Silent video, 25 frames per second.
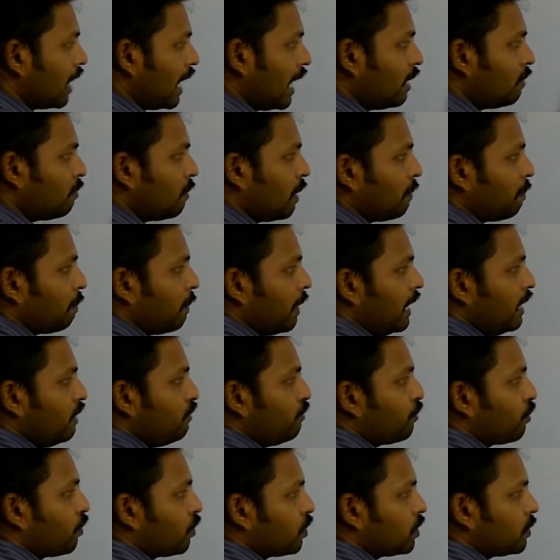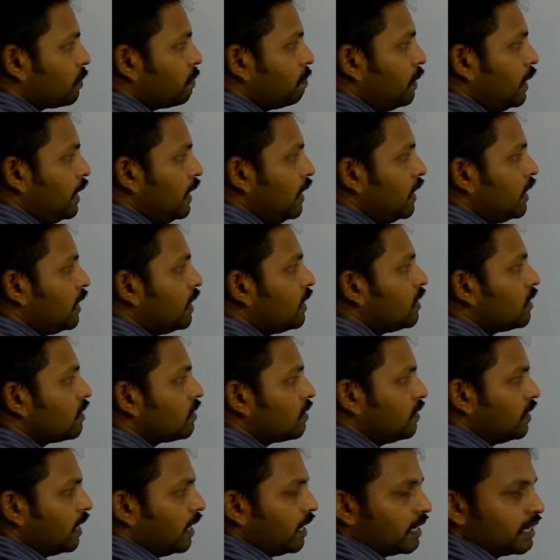I am applying force P in
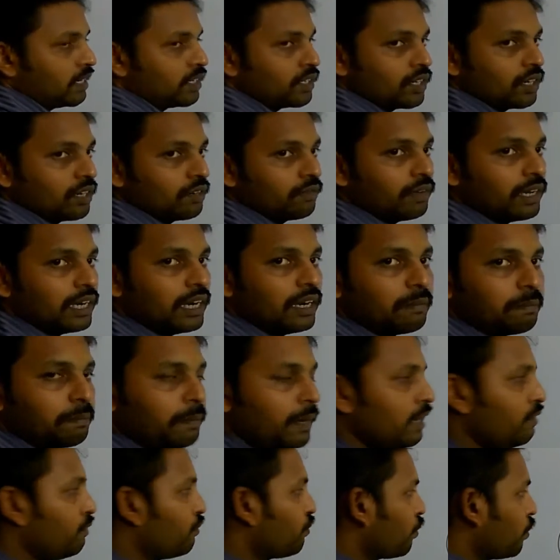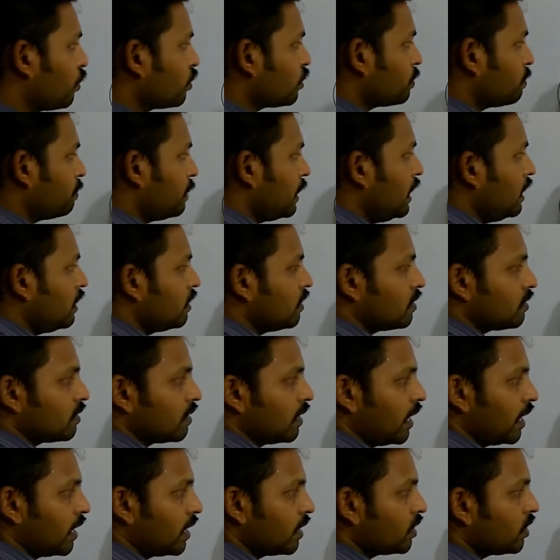this direction. When I apply force P in this
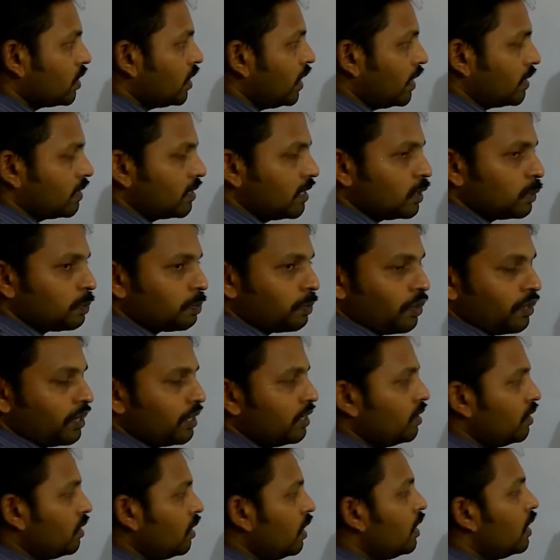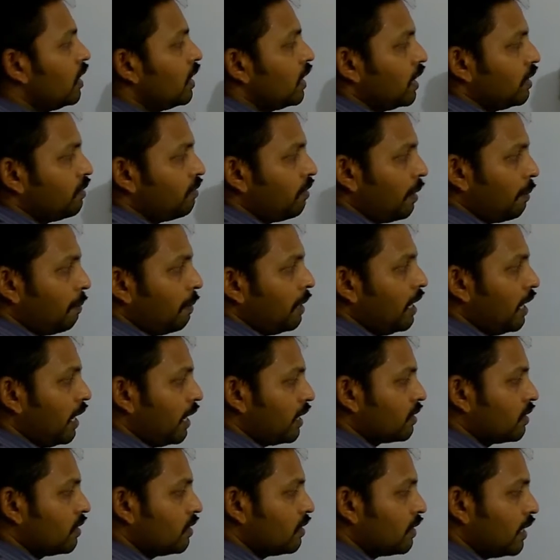direction, at this point it will be
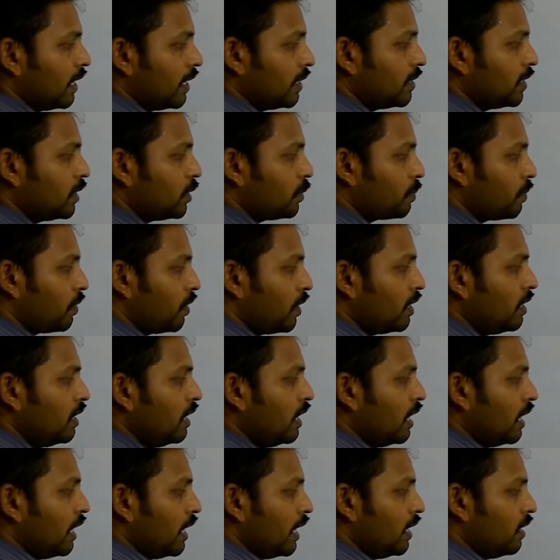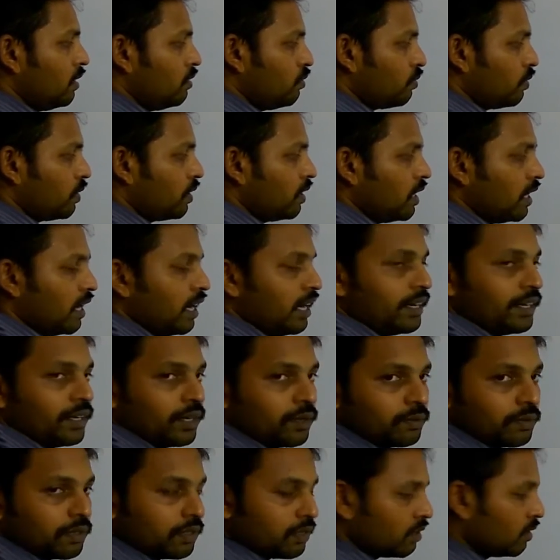like this. At this point it is vertically
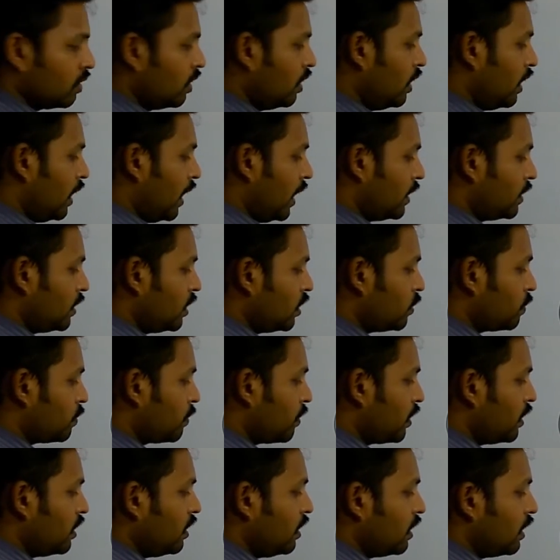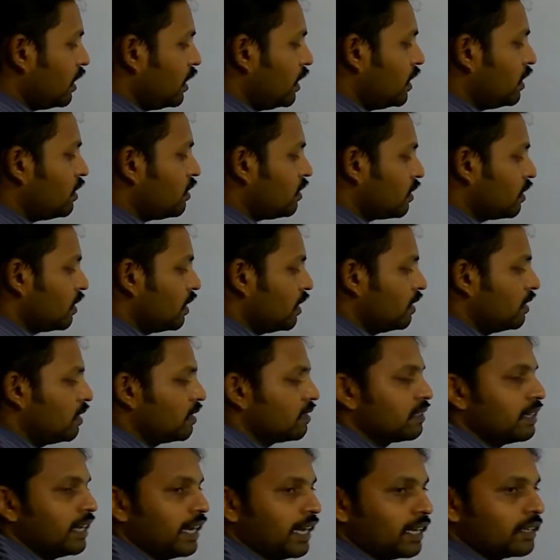downwards. At this point it is in
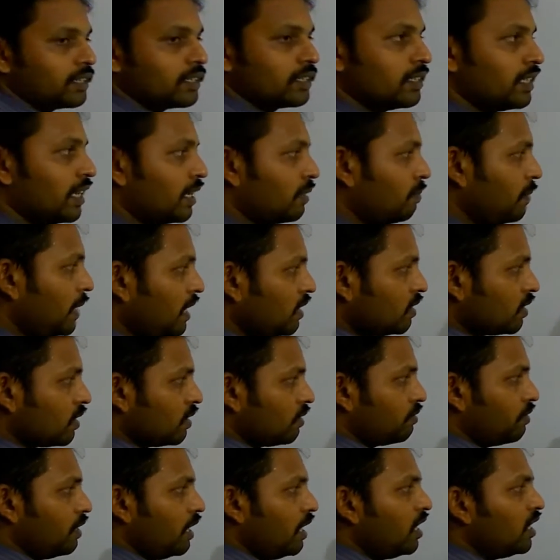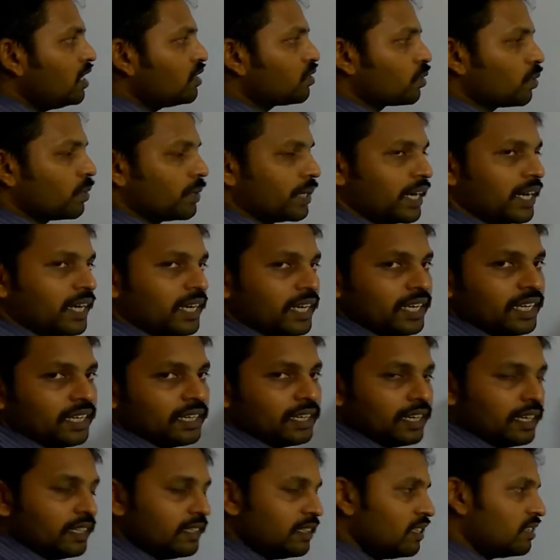this direction. That means the wheel is
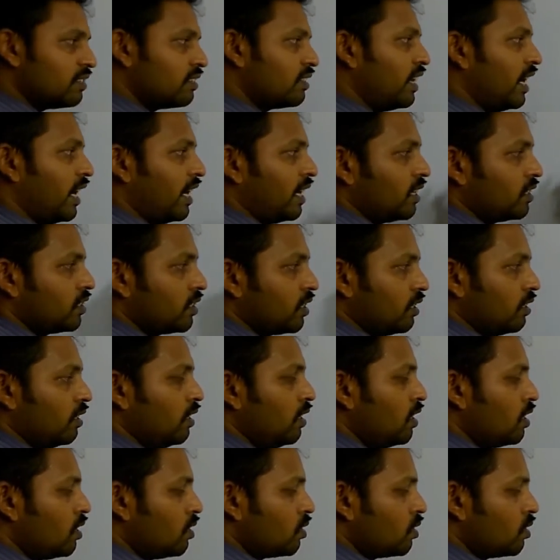rotating in this direction.